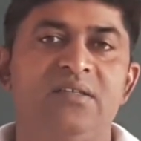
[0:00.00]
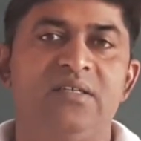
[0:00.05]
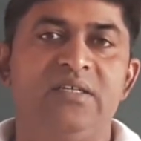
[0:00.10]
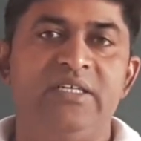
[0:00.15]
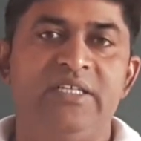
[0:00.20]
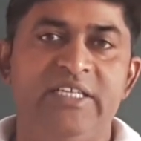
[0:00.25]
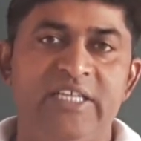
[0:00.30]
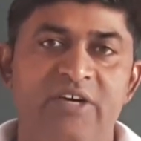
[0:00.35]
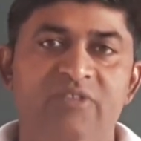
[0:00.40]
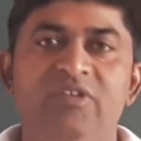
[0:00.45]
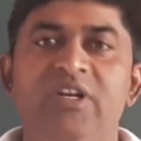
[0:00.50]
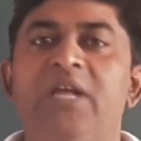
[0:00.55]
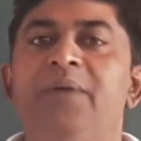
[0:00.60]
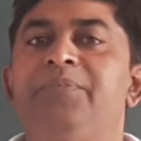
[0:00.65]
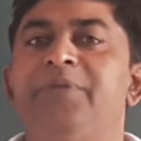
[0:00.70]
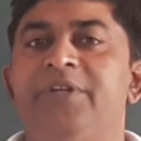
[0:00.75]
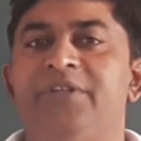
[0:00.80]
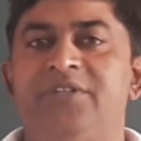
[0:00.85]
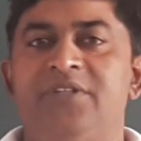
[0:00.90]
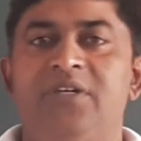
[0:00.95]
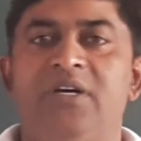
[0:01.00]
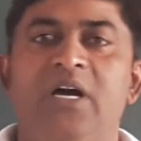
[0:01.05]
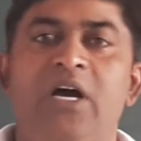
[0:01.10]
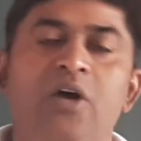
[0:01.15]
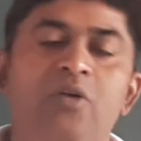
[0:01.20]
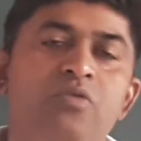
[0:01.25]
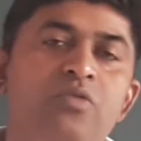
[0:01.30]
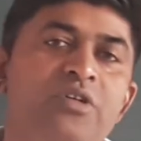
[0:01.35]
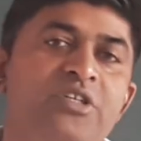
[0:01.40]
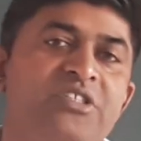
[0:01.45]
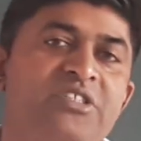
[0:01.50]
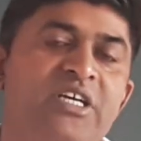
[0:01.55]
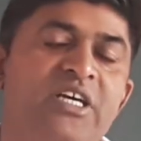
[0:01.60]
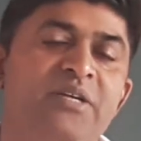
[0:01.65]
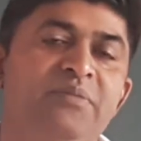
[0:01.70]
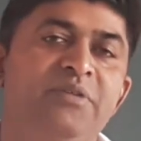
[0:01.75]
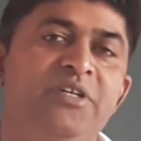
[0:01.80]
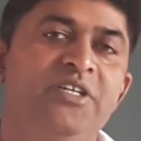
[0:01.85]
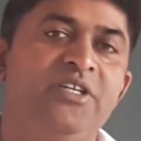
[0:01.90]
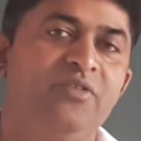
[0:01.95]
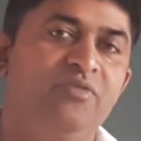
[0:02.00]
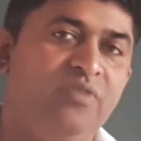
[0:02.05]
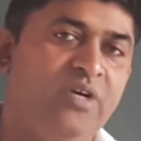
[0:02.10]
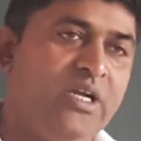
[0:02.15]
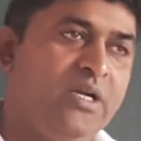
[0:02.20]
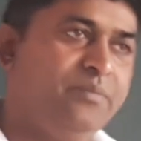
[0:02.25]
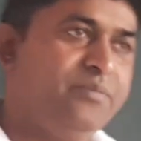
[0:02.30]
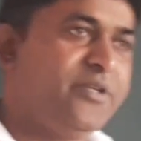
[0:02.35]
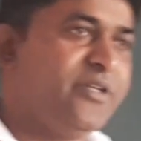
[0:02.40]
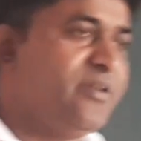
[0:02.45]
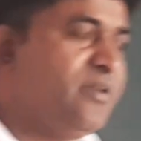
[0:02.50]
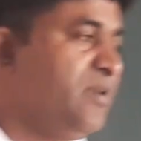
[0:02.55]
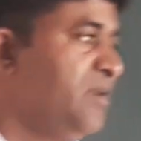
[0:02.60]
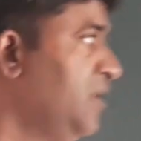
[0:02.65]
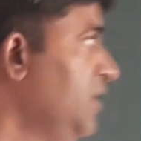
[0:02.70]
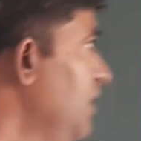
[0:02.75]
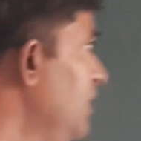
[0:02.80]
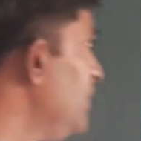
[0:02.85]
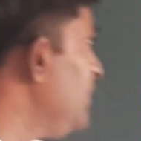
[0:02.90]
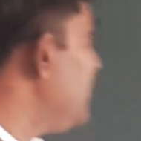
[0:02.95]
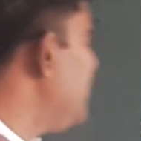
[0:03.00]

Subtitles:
develop it, how it can be developed. In the